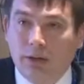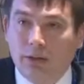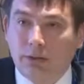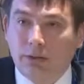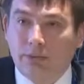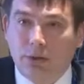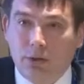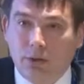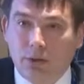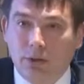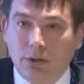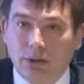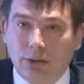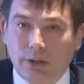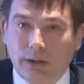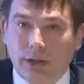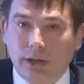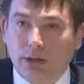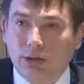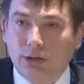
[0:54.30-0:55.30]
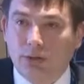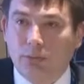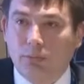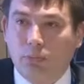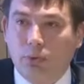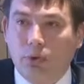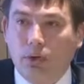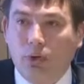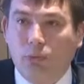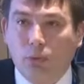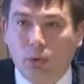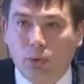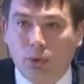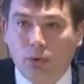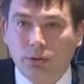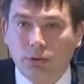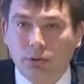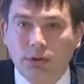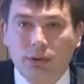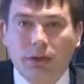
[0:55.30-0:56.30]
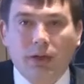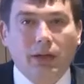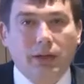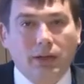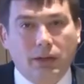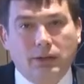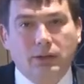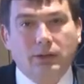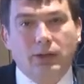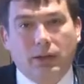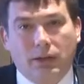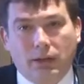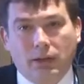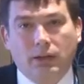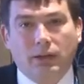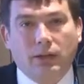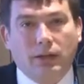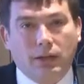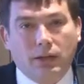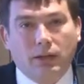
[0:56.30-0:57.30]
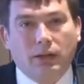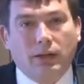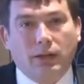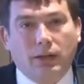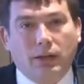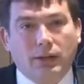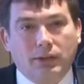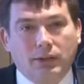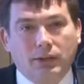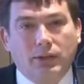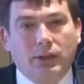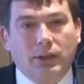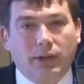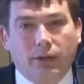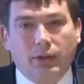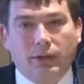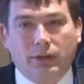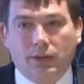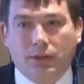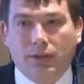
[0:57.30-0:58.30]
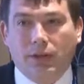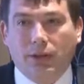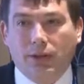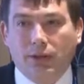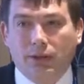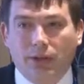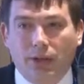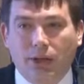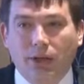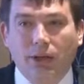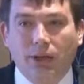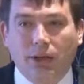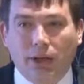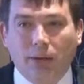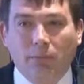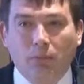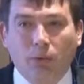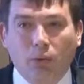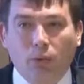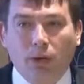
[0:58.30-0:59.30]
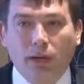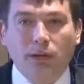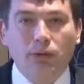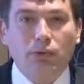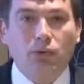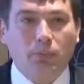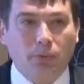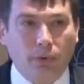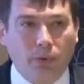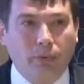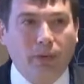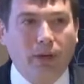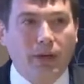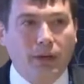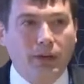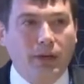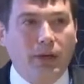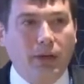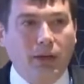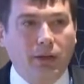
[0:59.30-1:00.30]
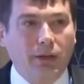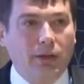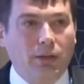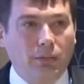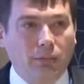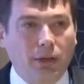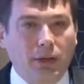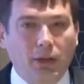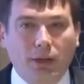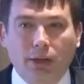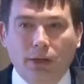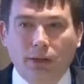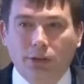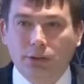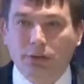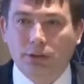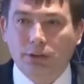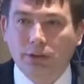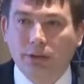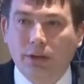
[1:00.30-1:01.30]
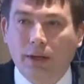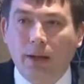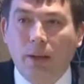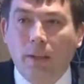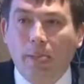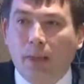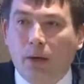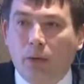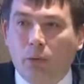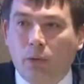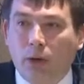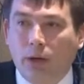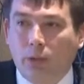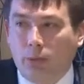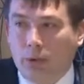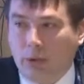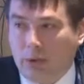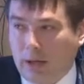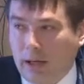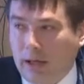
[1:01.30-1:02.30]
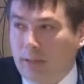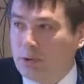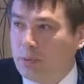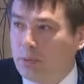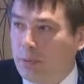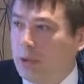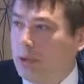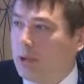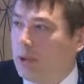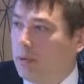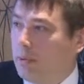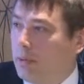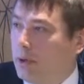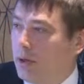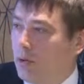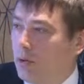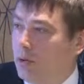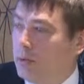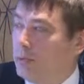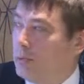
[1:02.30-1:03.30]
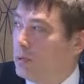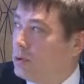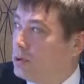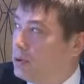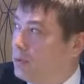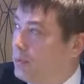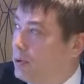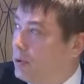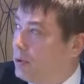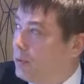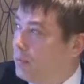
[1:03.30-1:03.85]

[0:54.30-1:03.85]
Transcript: sphenoid sinus bony walls, it's a secret and key number one to prevent any complications. Why I am speaking about possible